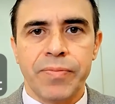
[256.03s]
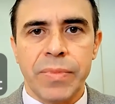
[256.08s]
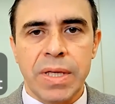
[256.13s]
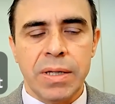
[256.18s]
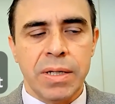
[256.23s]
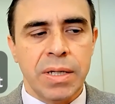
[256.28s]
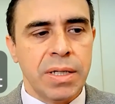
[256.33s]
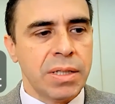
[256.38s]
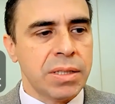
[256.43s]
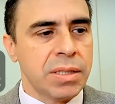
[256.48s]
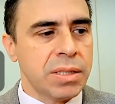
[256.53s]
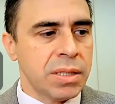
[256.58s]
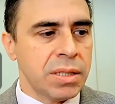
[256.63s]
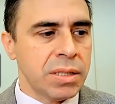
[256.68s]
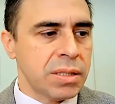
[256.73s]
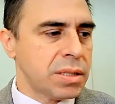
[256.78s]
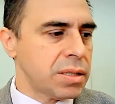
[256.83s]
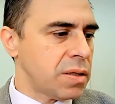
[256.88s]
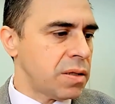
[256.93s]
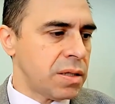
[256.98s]
It
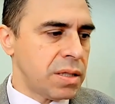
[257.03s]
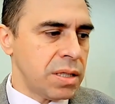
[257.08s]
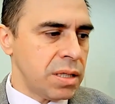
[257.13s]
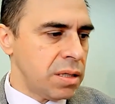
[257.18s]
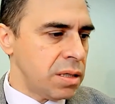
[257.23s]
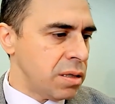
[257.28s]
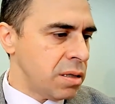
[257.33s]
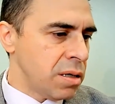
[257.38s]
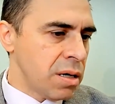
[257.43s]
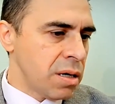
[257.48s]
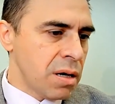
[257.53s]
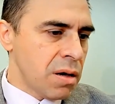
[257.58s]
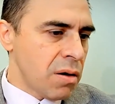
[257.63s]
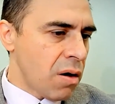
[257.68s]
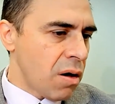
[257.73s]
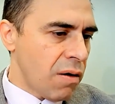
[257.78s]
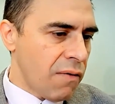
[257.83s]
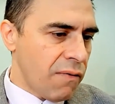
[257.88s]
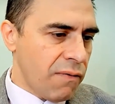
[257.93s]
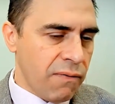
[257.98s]
isn't the
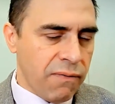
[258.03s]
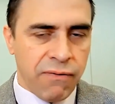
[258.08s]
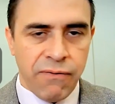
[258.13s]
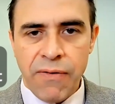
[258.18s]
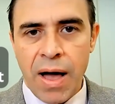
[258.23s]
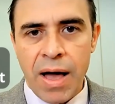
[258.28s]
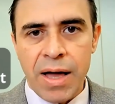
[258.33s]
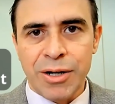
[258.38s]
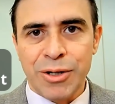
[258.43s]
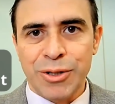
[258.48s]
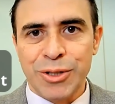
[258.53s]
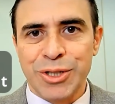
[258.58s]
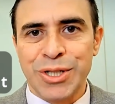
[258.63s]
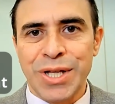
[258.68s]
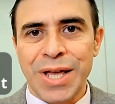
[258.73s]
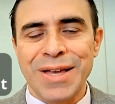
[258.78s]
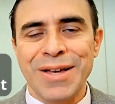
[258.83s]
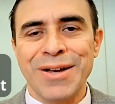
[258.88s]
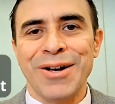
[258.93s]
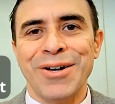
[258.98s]
final
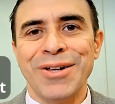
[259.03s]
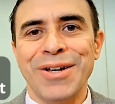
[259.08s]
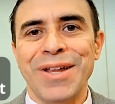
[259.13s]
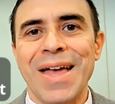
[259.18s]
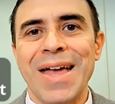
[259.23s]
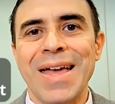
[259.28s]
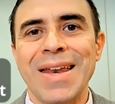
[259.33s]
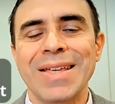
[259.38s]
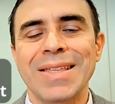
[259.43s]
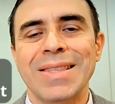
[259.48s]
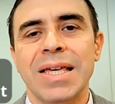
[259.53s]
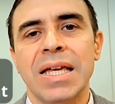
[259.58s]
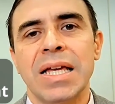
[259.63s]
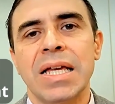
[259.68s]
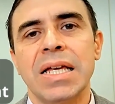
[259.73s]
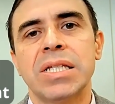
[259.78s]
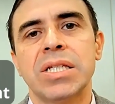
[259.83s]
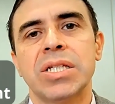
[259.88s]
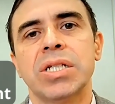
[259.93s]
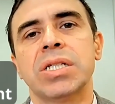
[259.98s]
say on anything.
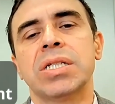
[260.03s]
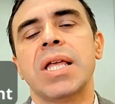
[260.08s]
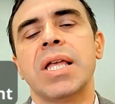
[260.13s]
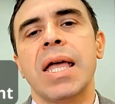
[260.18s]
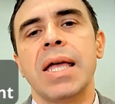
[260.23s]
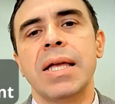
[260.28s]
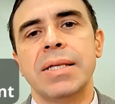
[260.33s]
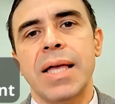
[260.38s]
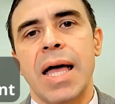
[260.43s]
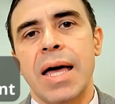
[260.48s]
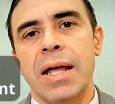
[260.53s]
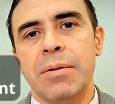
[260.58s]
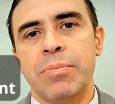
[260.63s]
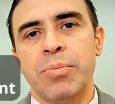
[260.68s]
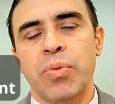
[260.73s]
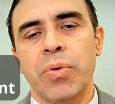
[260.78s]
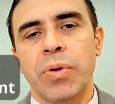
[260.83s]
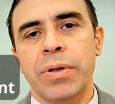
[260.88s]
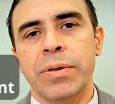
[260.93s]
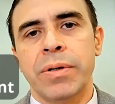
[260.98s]
It's just a data
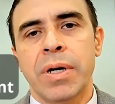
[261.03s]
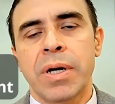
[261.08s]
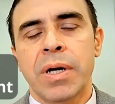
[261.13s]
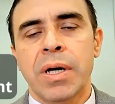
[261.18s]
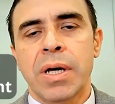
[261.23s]
point.